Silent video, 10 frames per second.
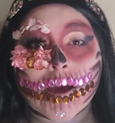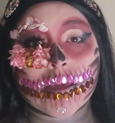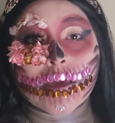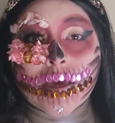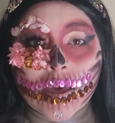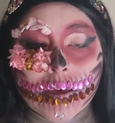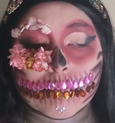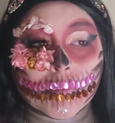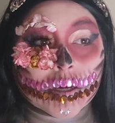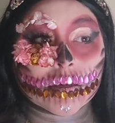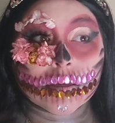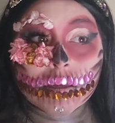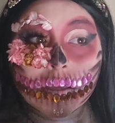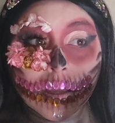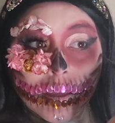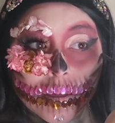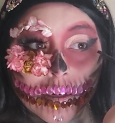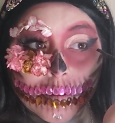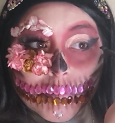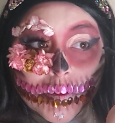I am.
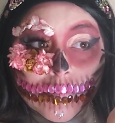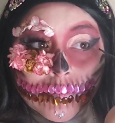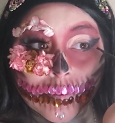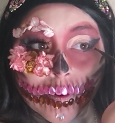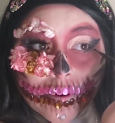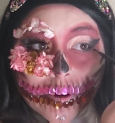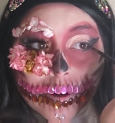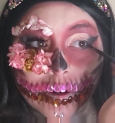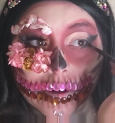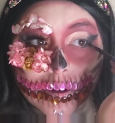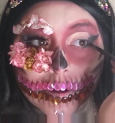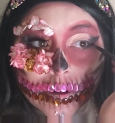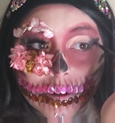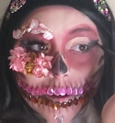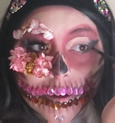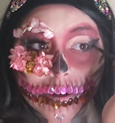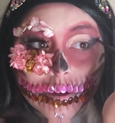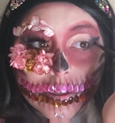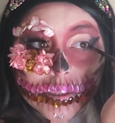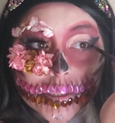Hear me roar.
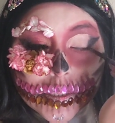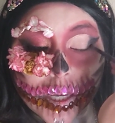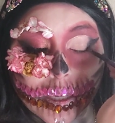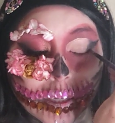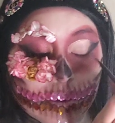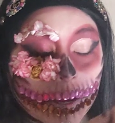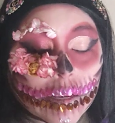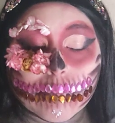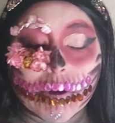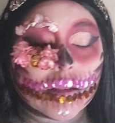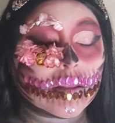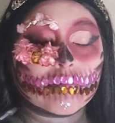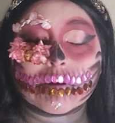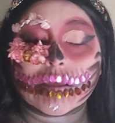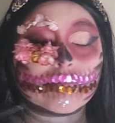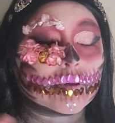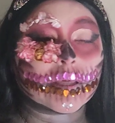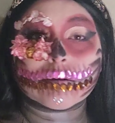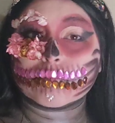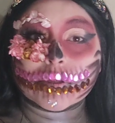She's like, you ain't about to live life
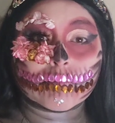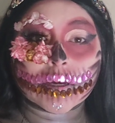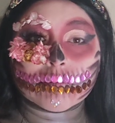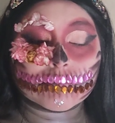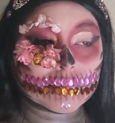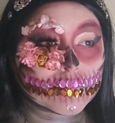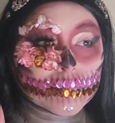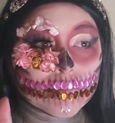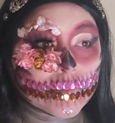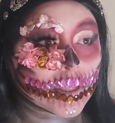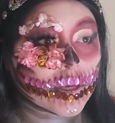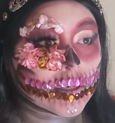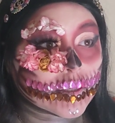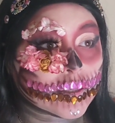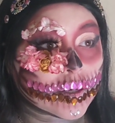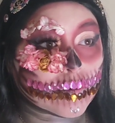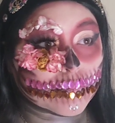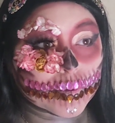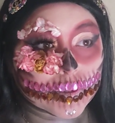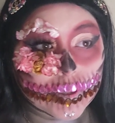without me, ma'am.
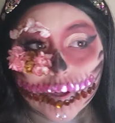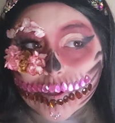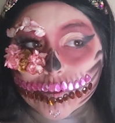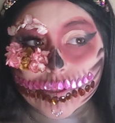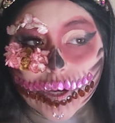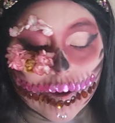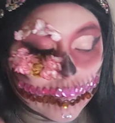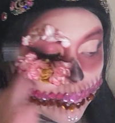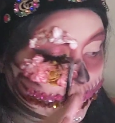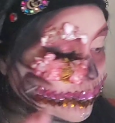Nope. So